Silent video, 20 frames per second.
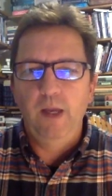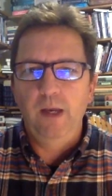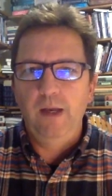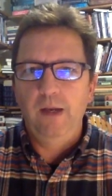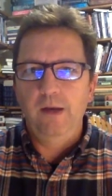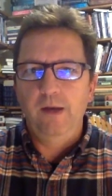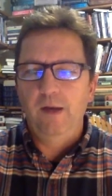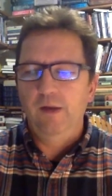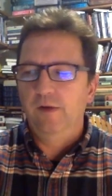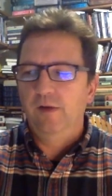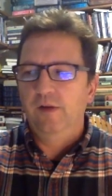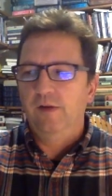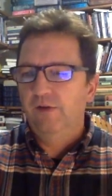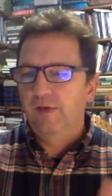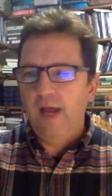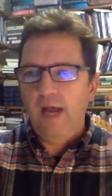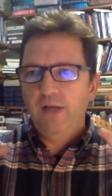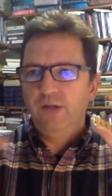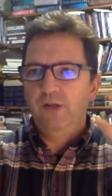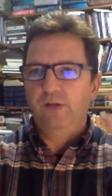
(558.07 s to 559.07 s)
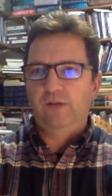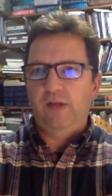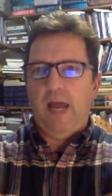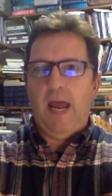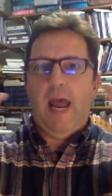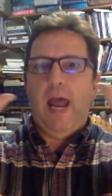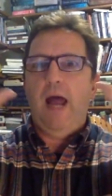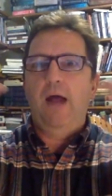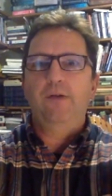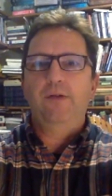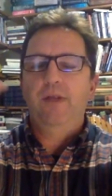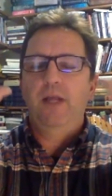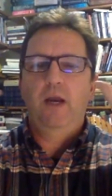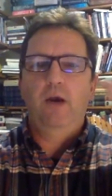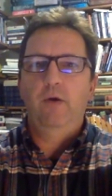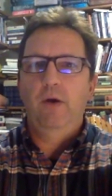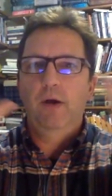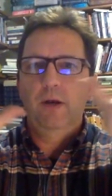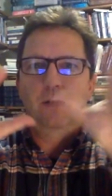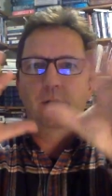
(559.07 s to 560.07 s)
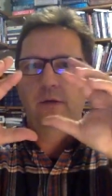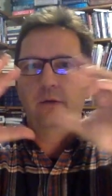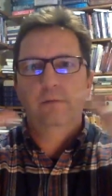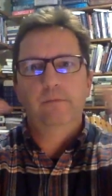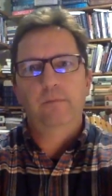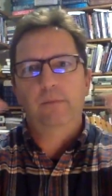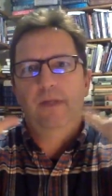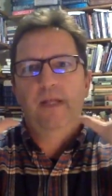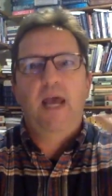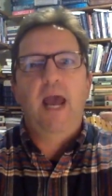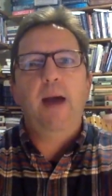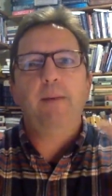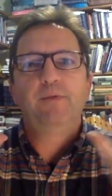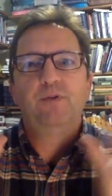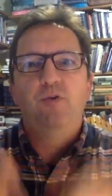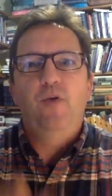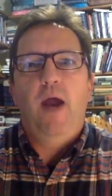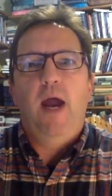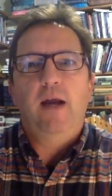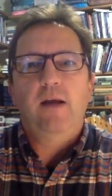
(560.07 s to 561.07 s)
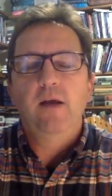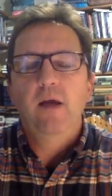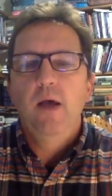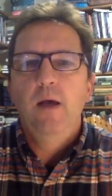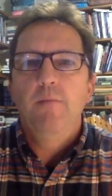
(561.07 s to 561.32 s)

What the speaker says: It's not just out there in the abstract,